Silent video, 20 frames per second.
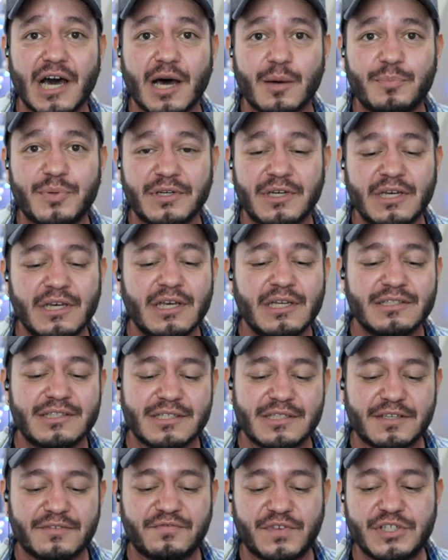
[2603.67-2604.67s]
to the
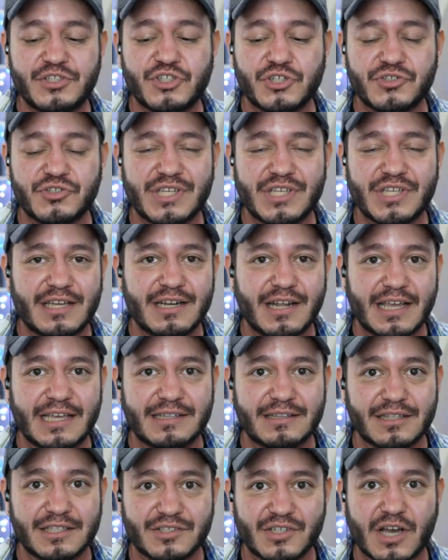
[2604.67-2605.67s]
feature set and the
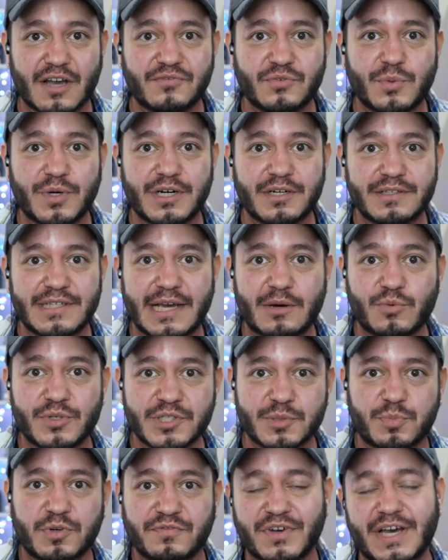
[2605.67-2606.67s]
software that was
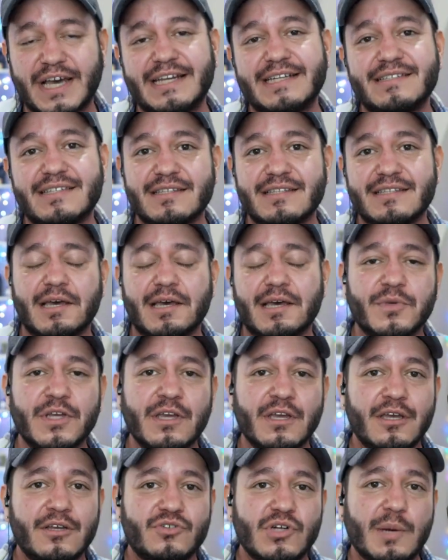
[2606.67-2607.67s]
provided to them?
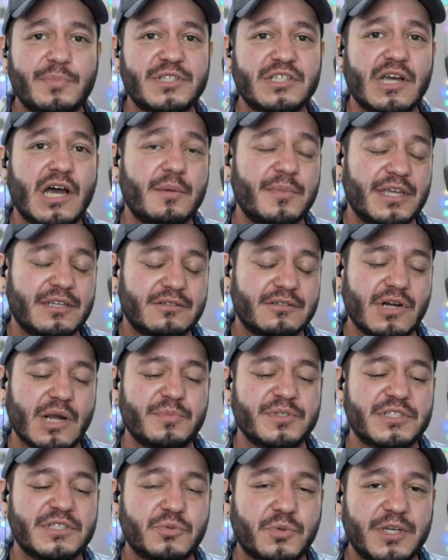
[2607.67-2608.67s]
Drop us a comment, drop us a
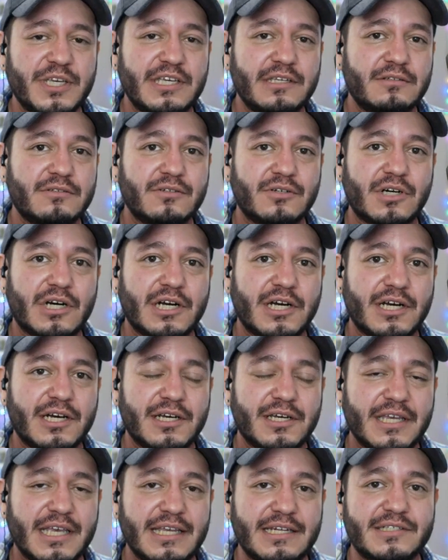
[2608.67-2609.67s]
tweet, uh,
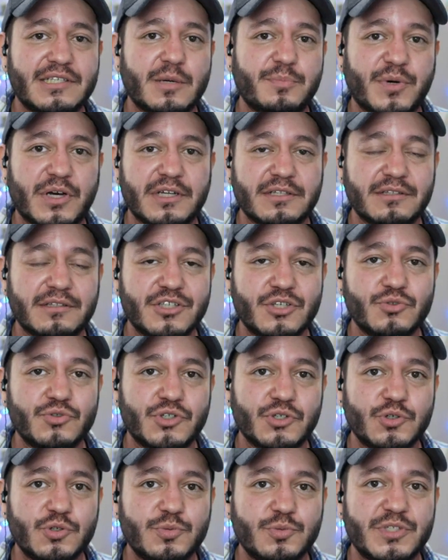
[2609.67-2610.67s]
hit us up on the
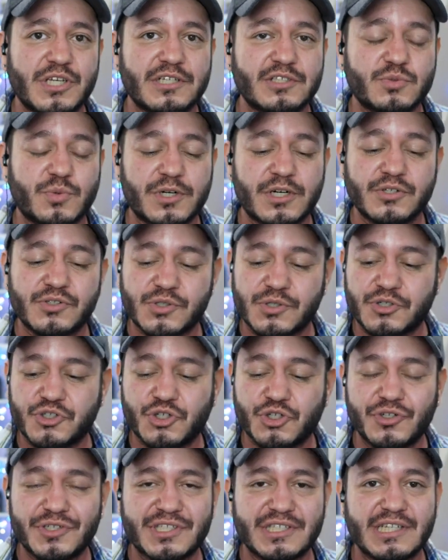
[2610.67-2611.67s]
YouTubes, on Twitters, or shoot us
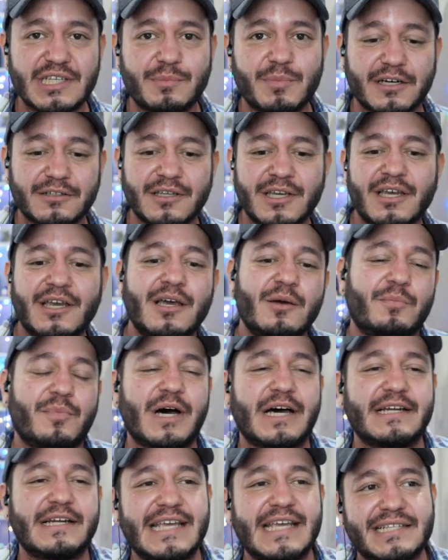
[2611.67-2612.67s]
an email,
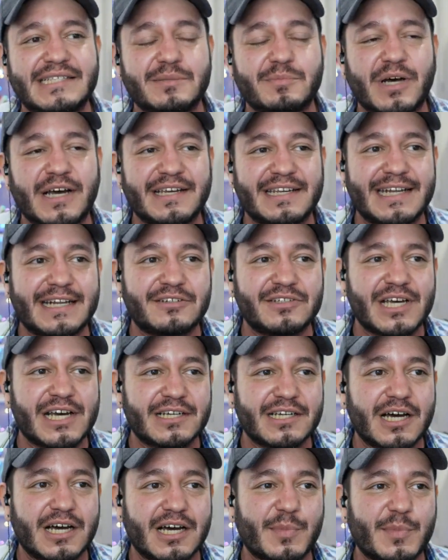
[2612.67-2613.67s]
podcast at pocket now dot
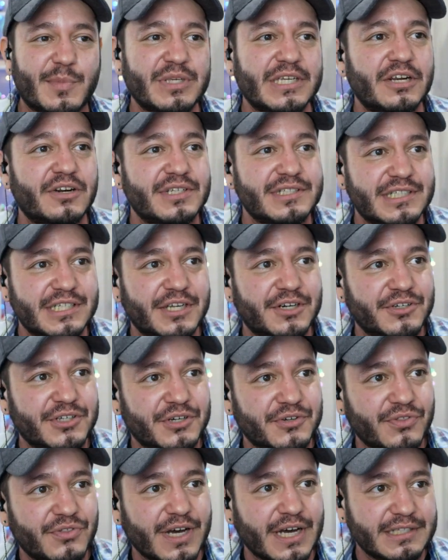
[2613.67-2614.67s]
com. I'll be curious to hear your
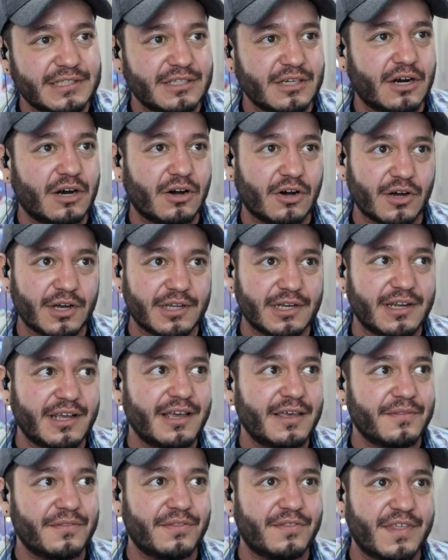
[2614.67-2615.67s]
thoughts on
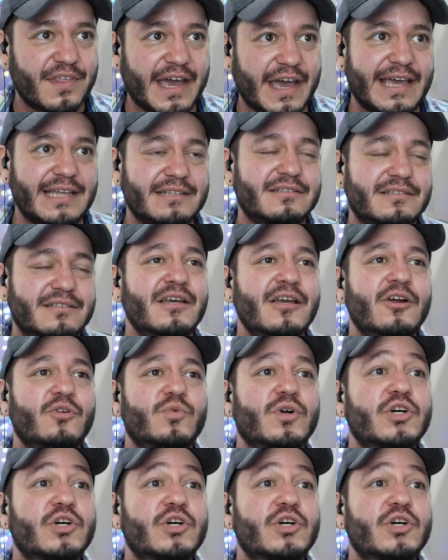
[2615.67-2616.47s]
that. Real quick,